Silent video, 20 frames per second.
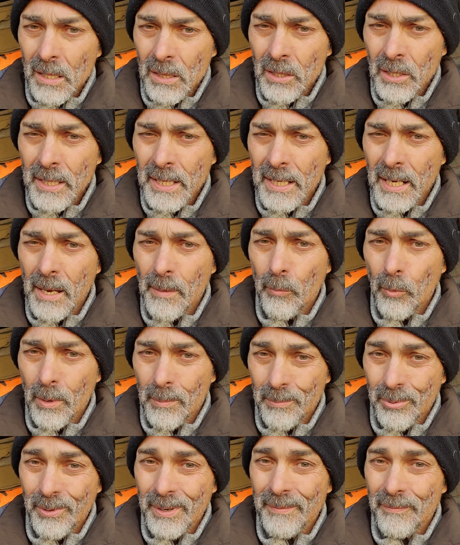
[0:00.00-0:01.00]
Look it up,
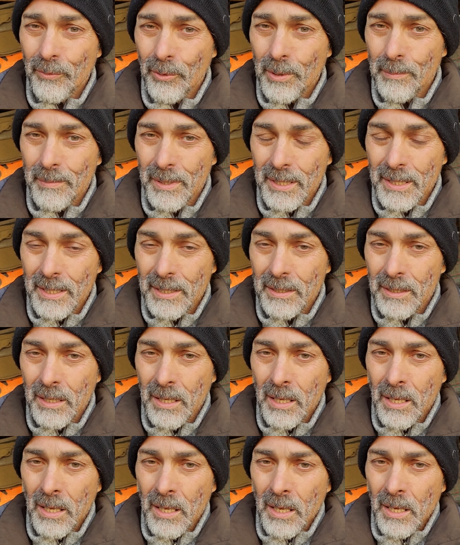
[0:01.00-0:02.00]
1.4 million.
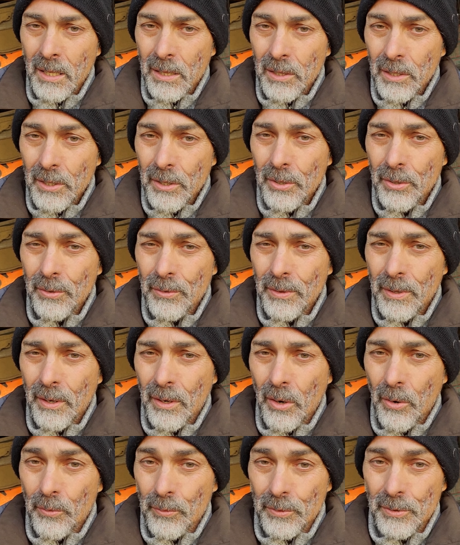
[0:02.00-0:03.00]
Look who the
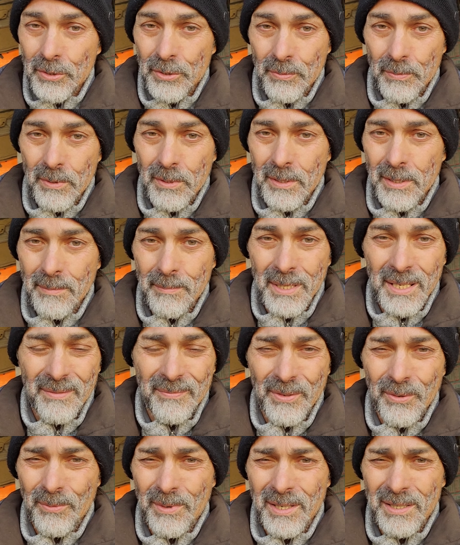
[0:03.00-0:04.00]
owners were, I mean,
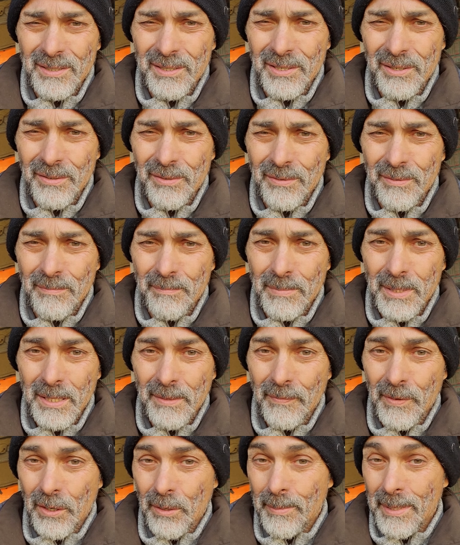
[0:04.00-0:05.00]
if you want to, but
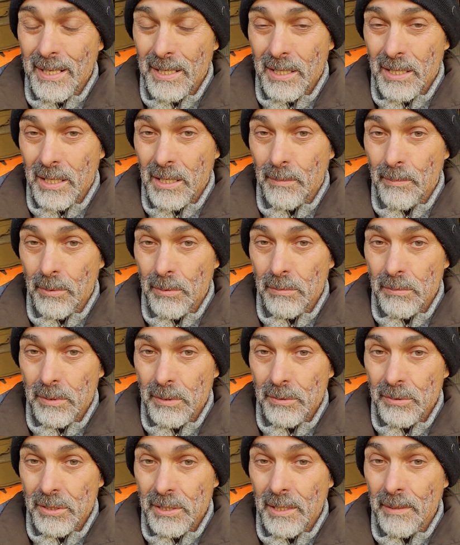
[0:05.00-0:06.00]
if you go back a couple,
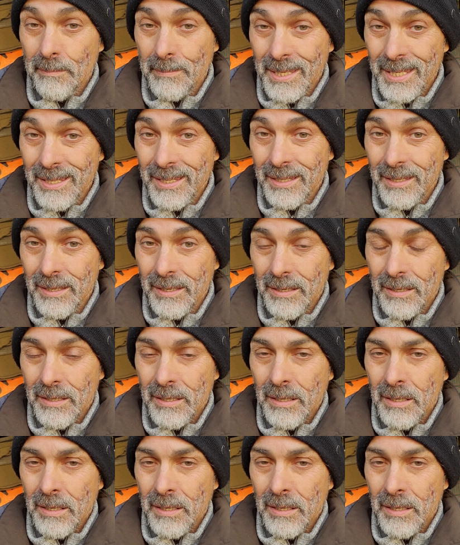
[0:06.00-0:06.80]
you'll see me,